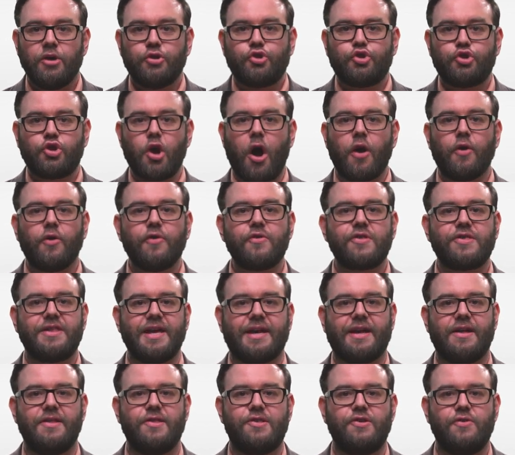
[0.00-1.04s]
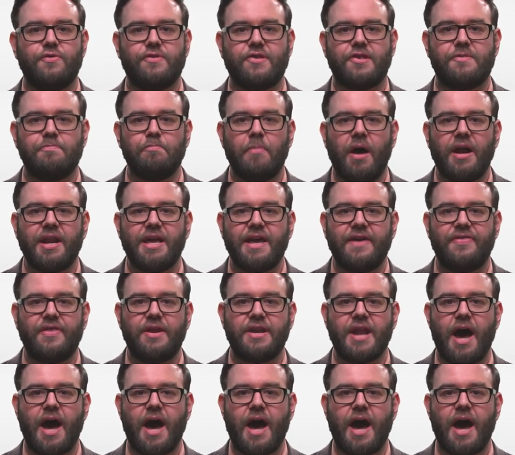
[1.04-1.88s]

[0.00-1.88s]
Charles Dickens uses money in the